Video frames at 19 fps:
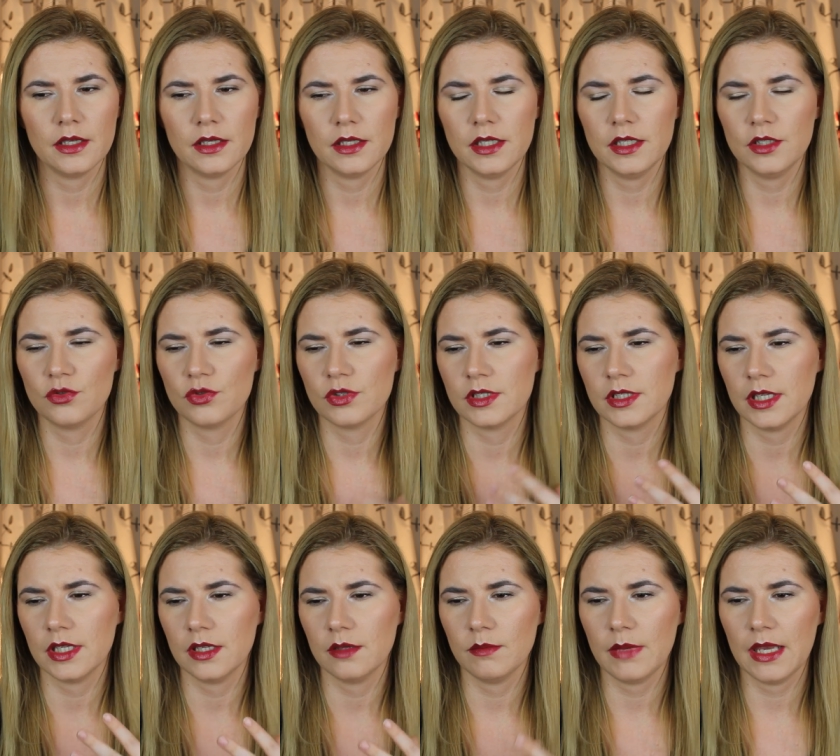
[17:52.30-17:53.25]

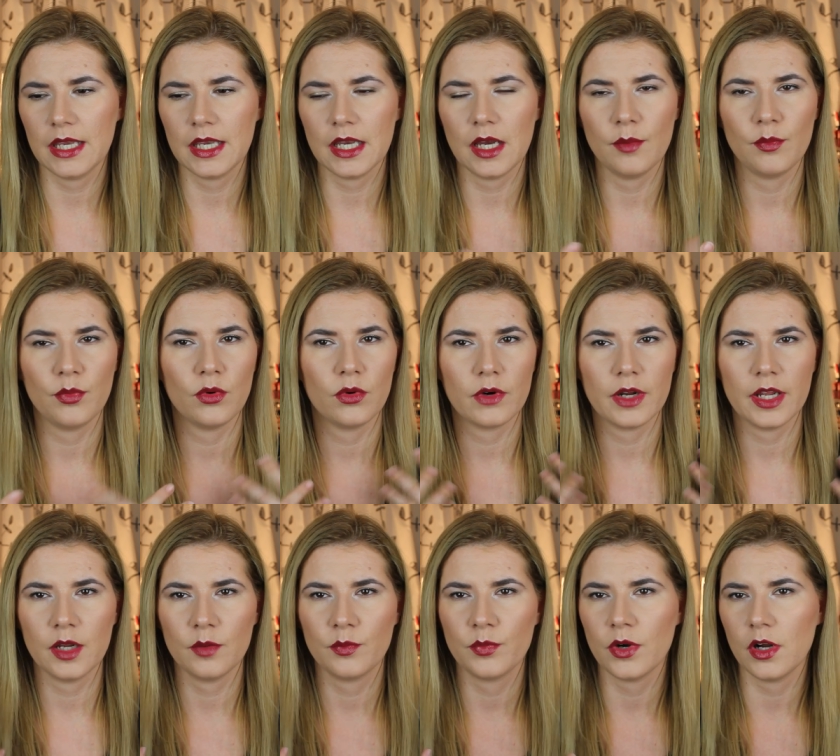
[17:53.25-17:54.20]
interesting makeup or
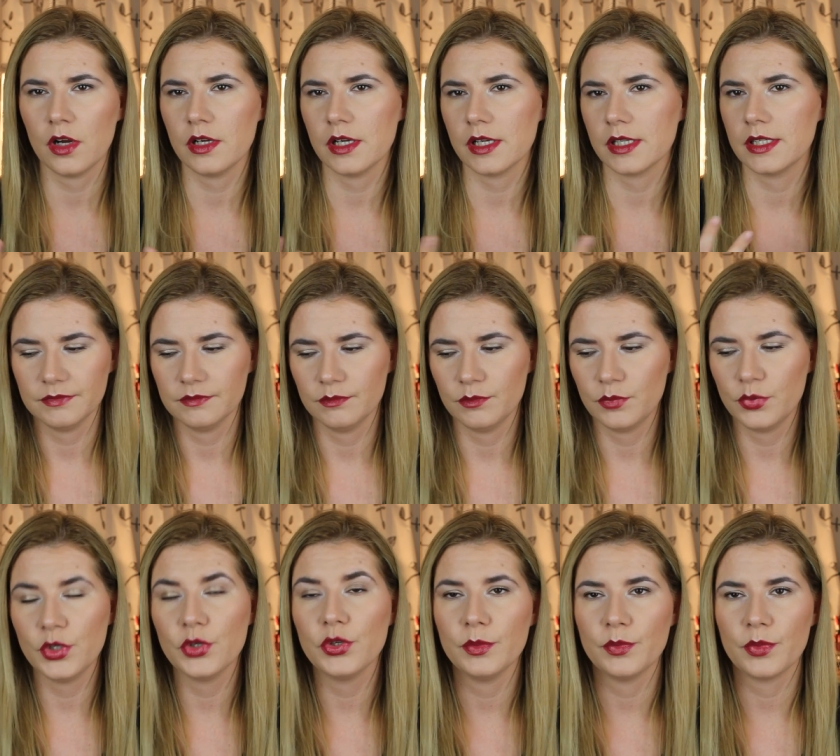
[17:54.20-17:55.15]
hair products
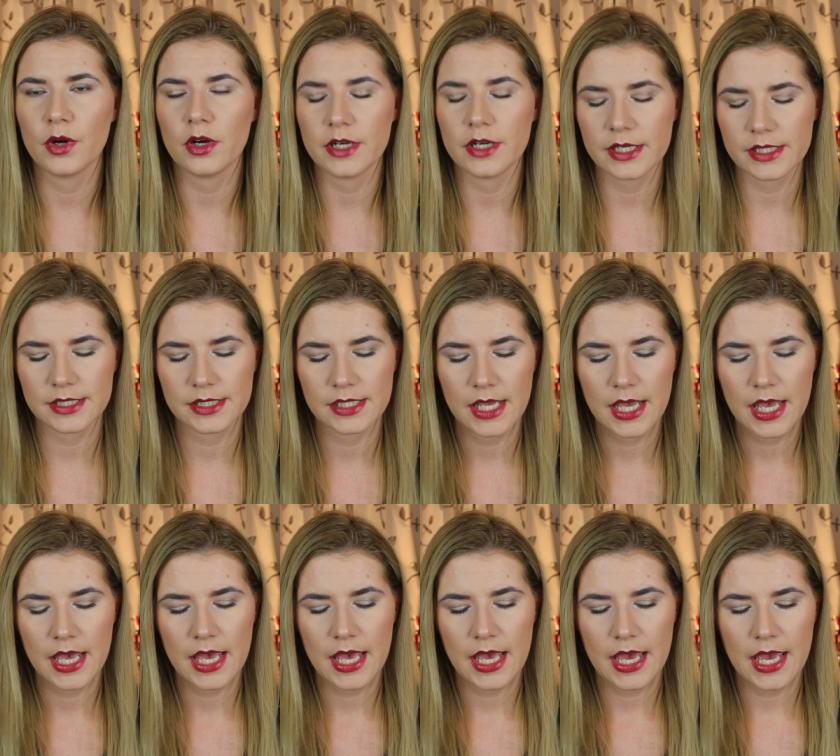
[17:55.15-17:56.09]
beauty products
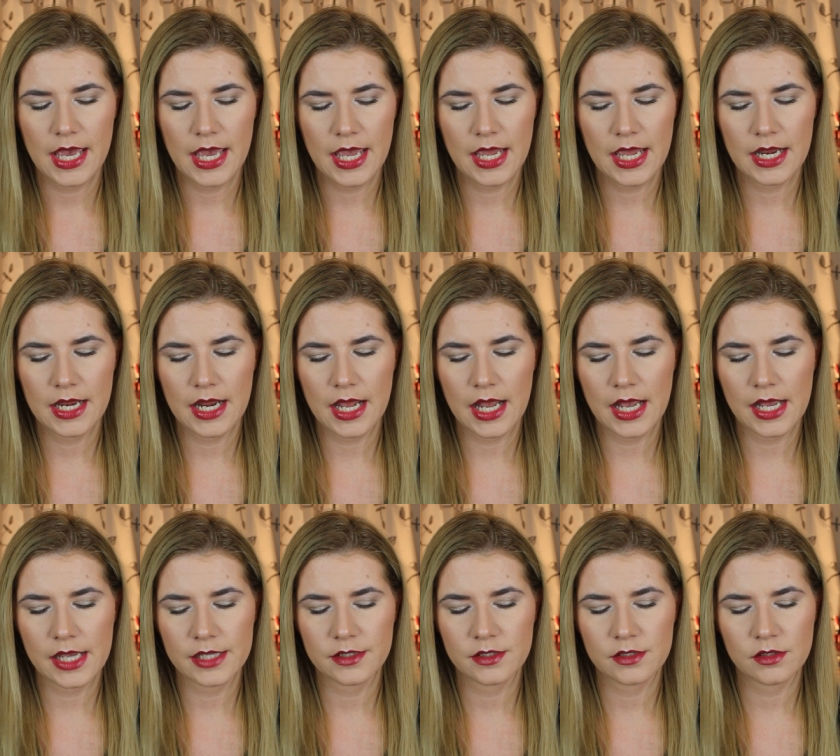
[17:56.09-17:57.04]
and
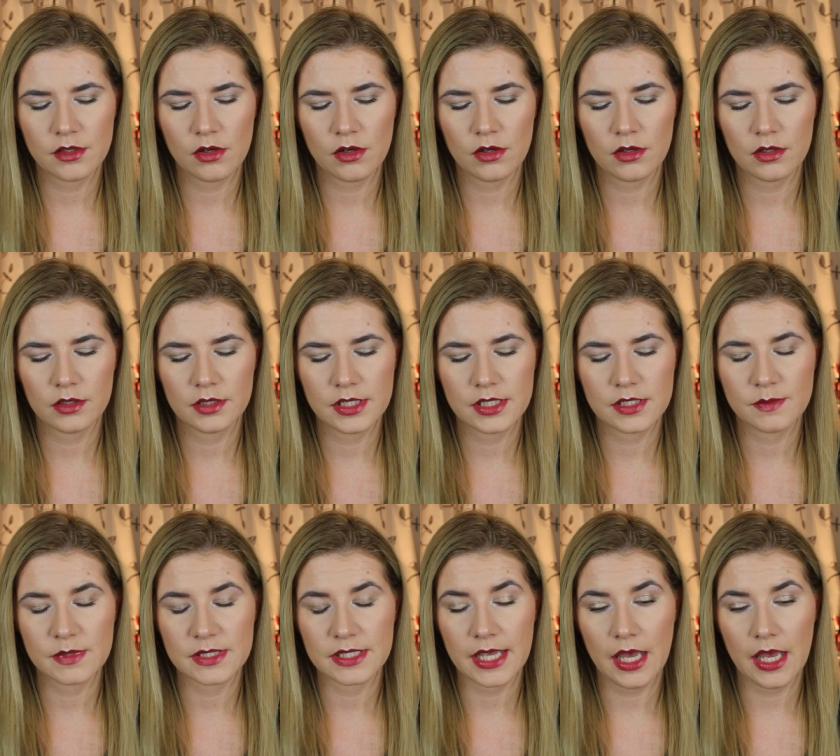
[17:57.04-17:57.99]
I saw this
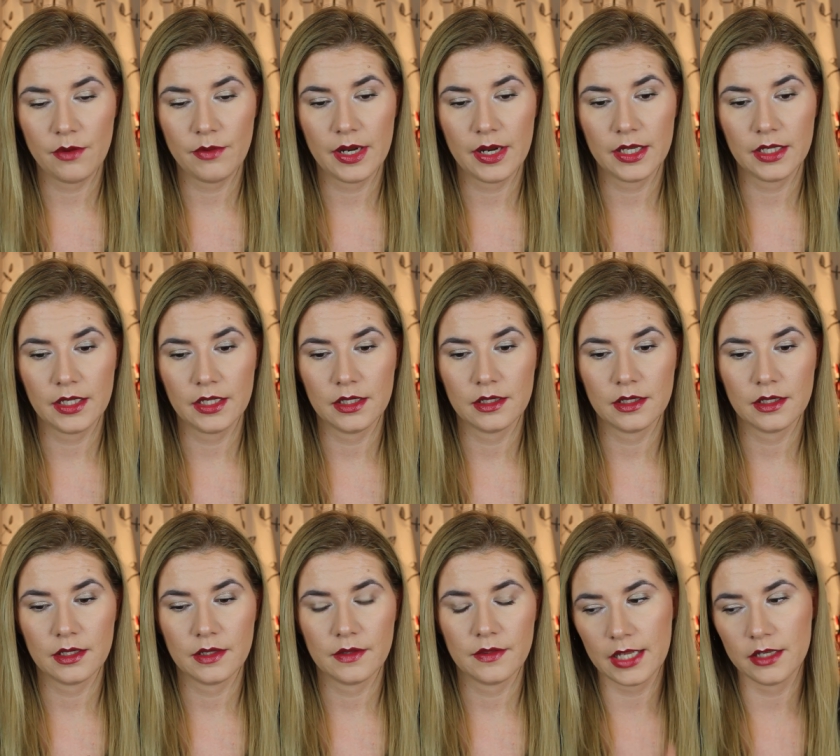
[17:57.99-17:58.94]
mascara
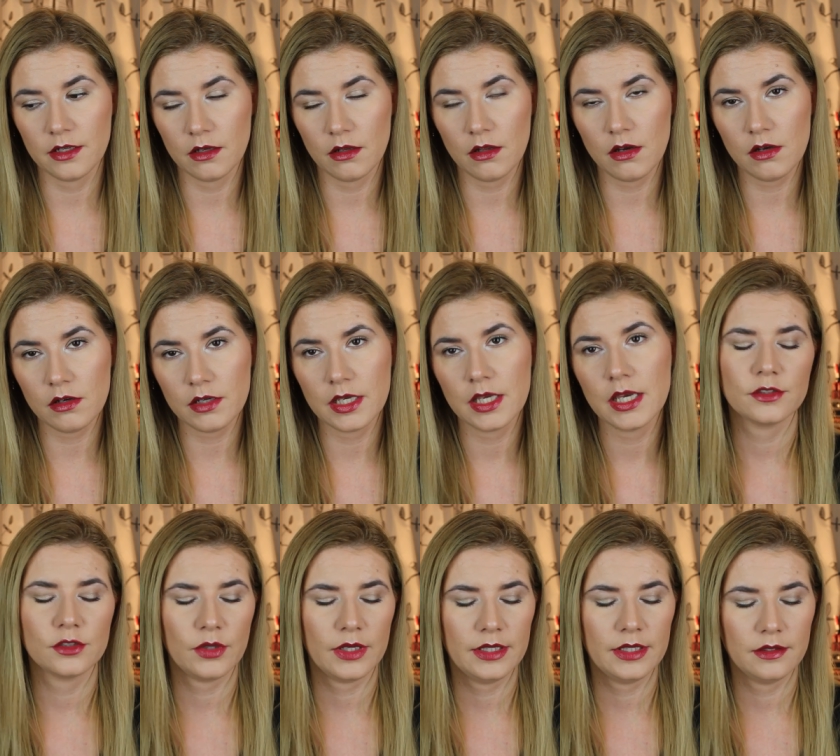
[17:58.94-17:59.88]
in catalog
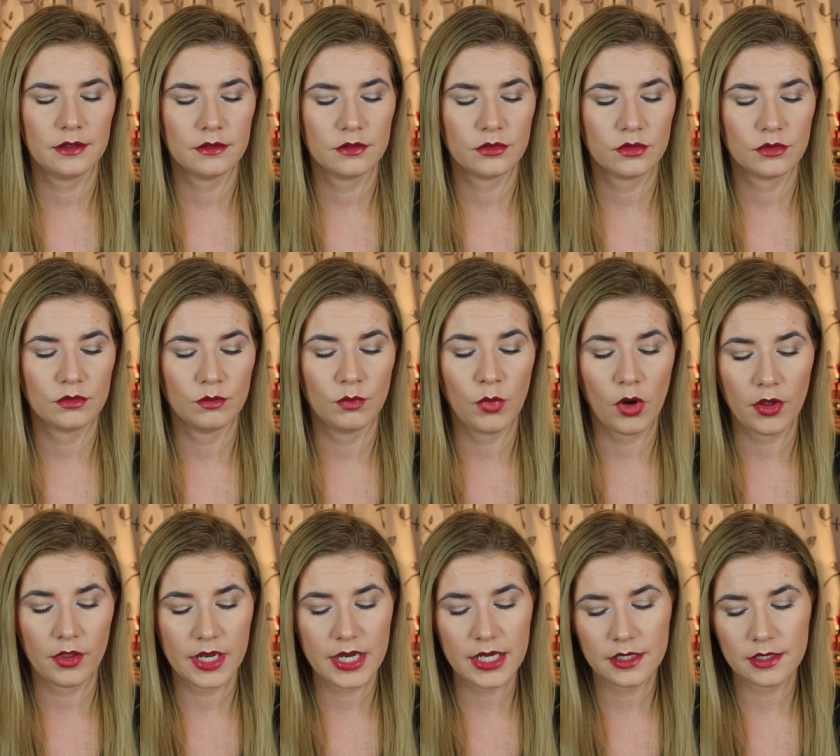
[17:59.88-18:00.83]
so I
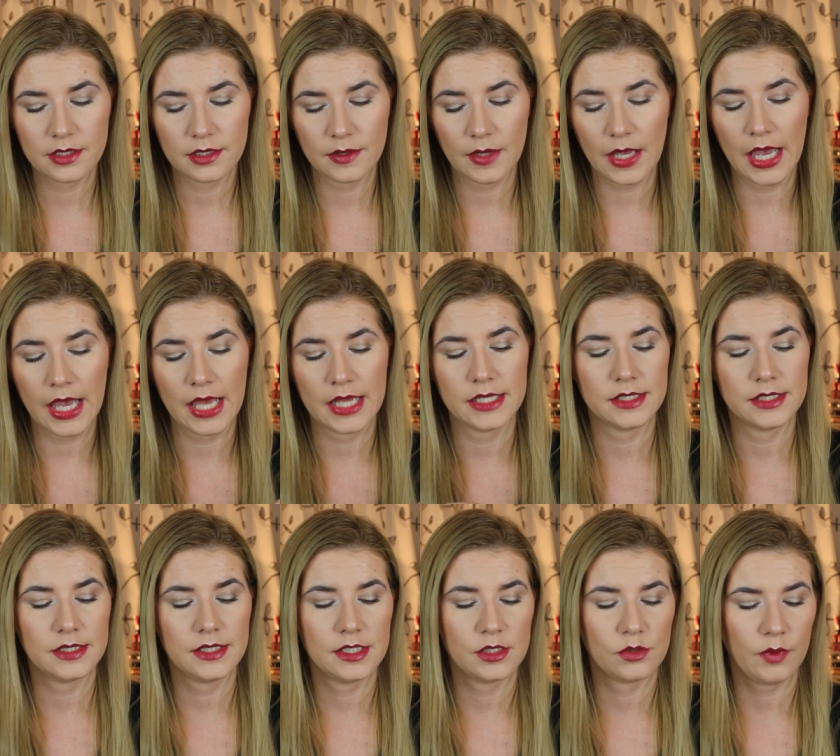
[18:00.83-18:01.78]
bought it and
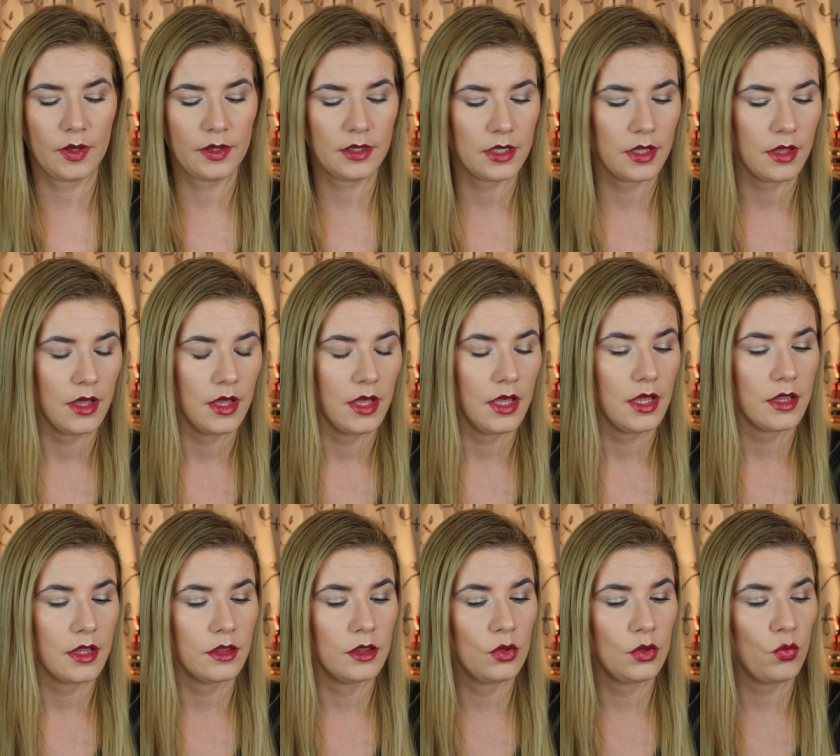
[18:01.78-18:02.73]
it's this one
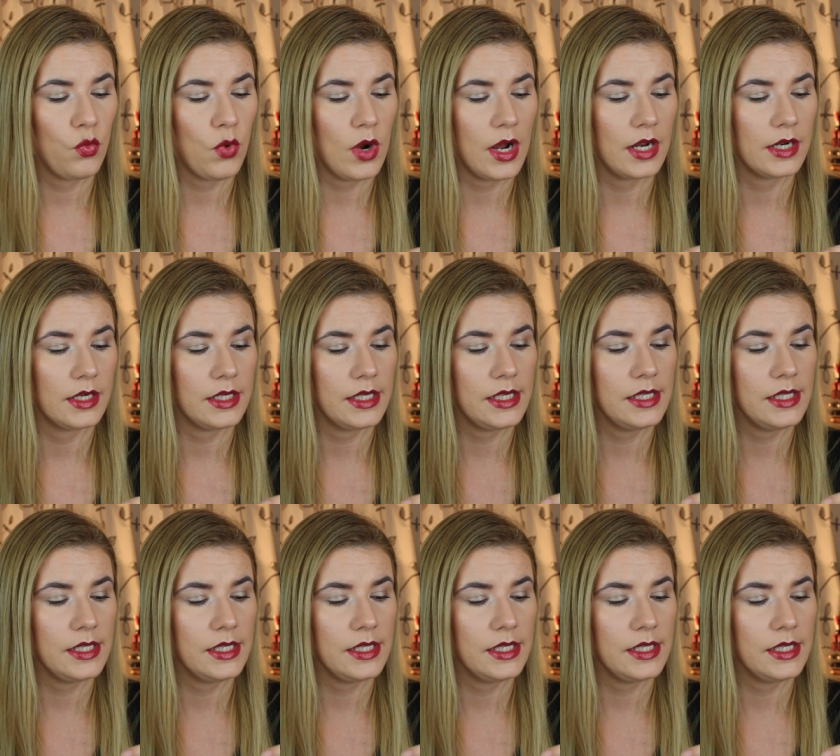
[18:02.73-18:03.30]
the one